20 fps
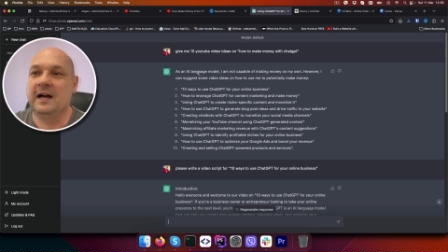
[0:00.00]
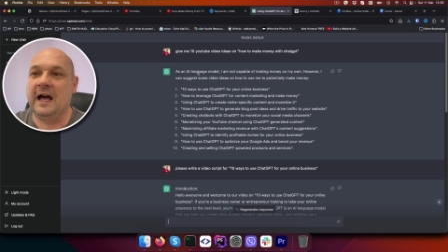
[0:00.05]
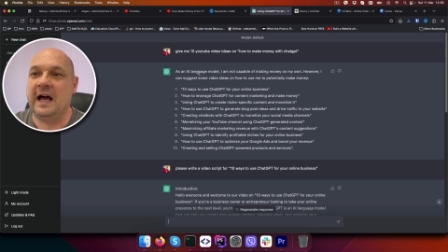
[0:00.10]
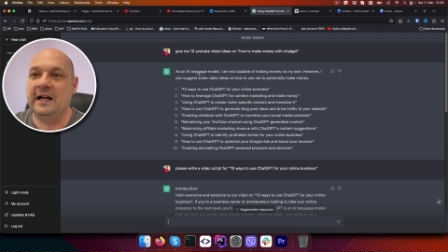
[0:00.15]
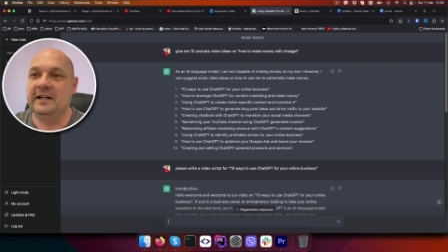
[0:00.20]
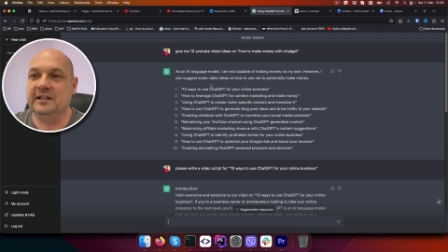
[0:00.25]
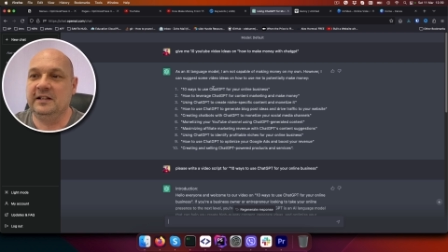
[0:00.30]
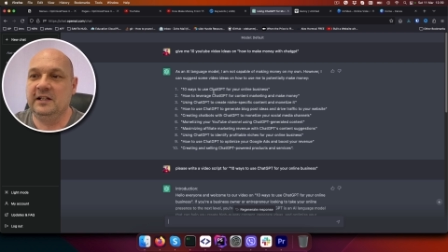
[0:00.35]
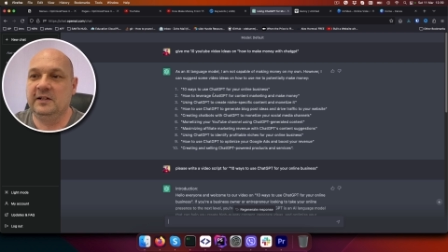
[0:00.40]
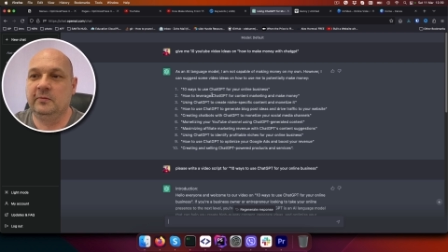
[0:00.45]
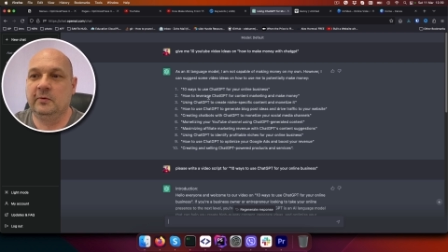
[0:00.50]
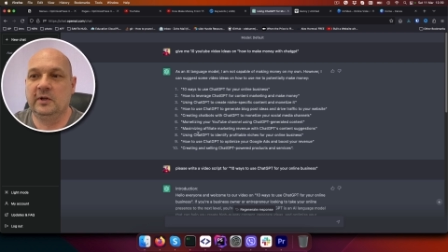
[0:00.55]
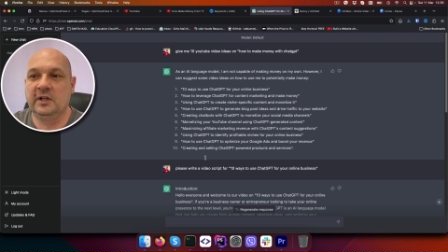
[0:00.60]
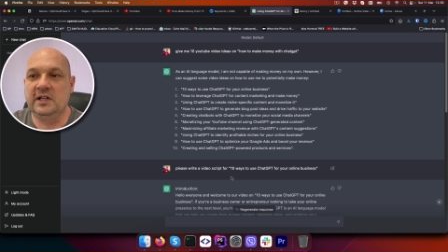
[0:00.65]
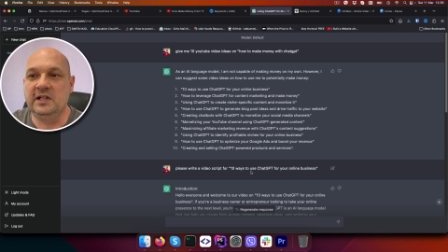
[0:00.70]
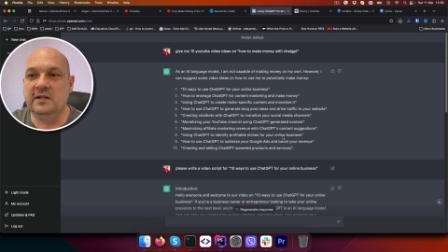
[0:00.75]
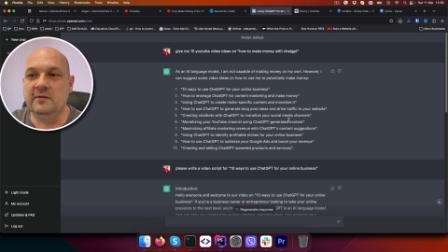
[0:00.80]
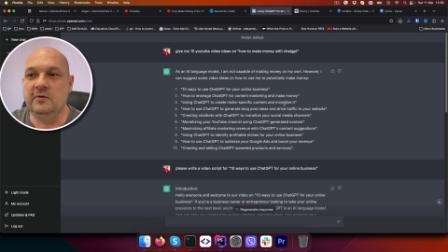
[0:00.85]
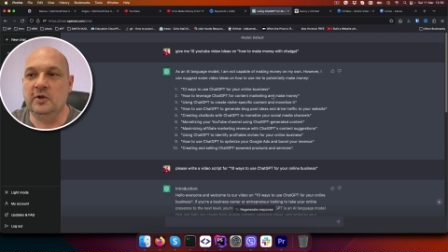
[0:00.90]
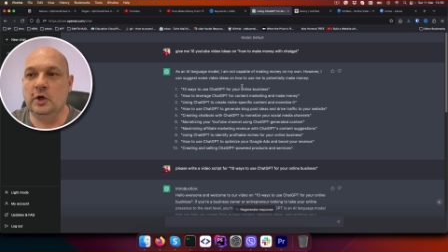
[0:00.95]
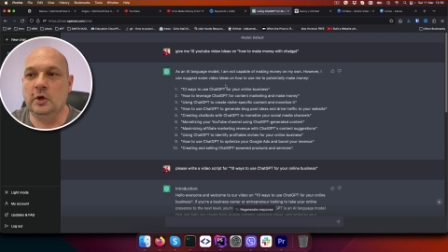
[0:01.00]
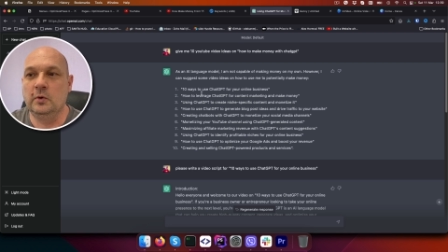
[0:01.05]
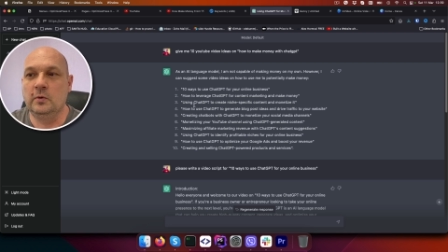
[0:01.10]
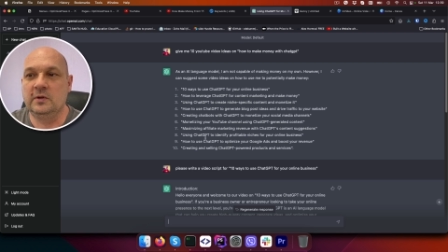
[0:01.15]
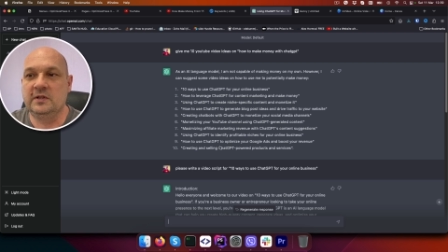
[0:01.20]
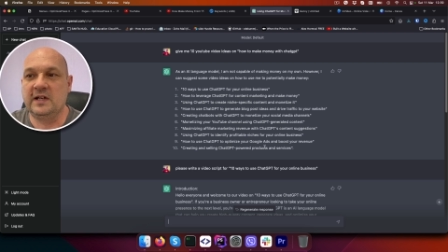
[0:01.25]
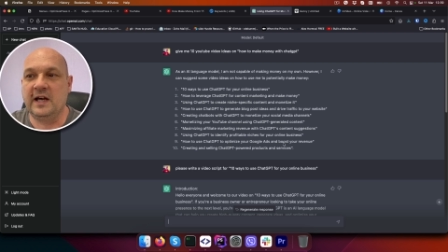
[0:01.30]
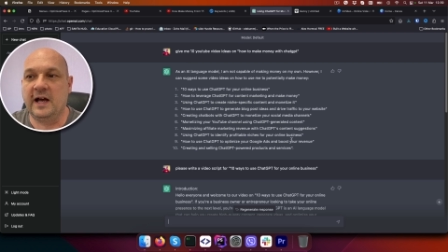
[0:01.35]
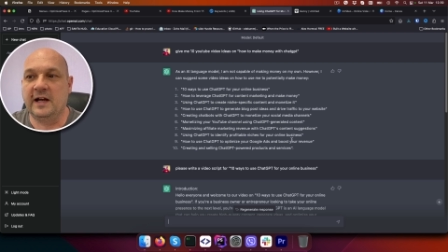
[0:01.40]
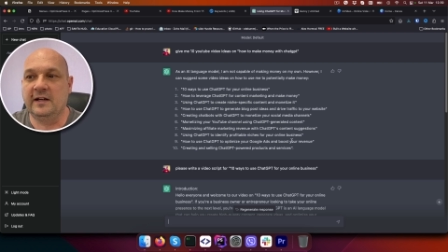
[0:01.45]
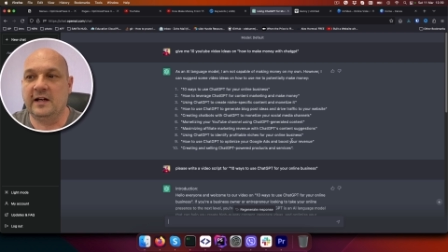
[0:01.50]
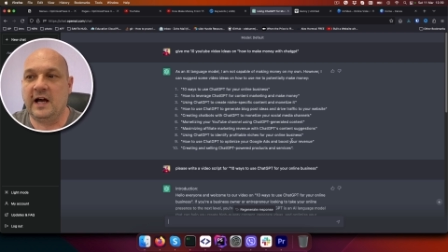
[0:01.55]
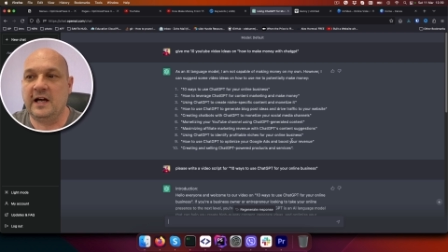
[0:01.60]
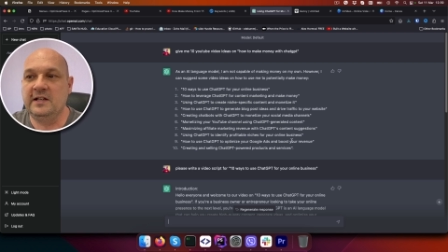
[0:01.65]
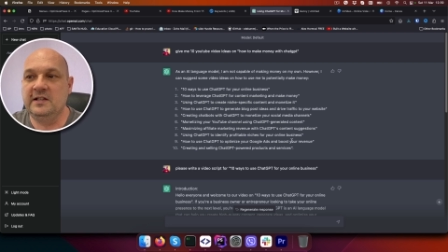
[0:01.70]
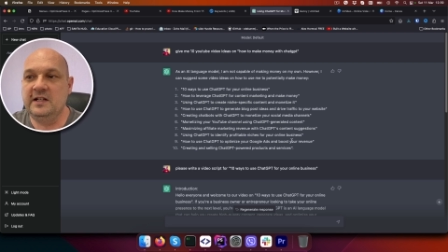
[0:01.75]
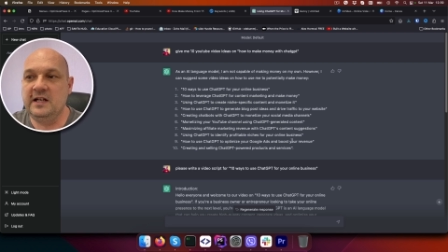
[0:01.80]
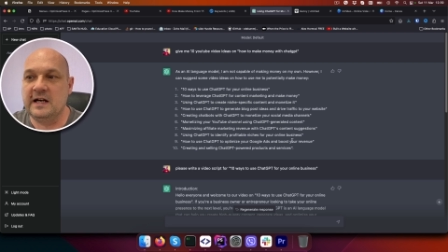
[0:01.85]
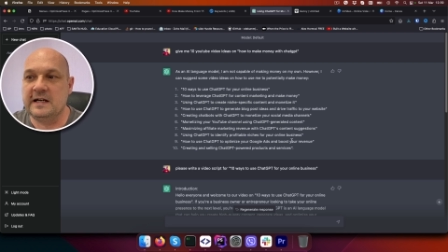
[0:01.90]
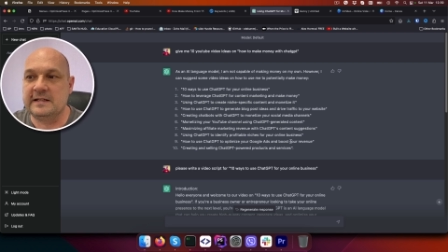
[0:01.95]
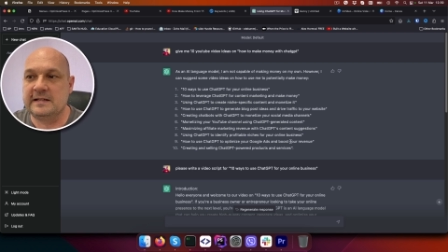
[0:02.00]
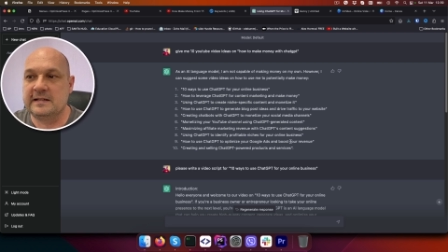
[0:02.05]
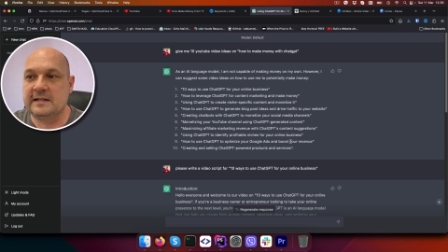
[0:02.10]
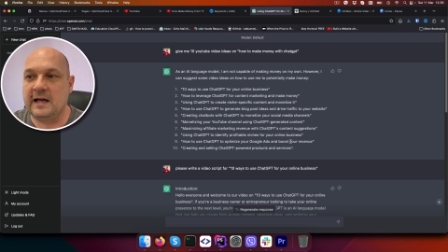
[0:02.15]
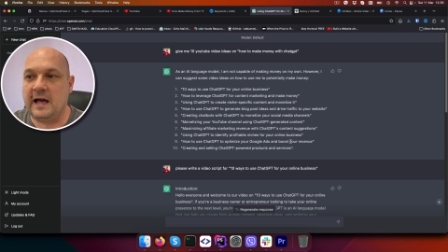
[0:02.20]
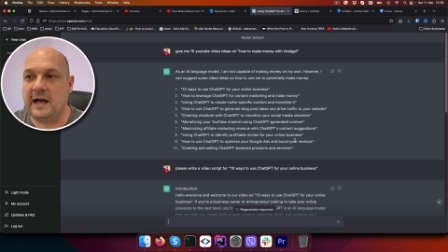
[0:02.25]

and it will give you 10 ideas.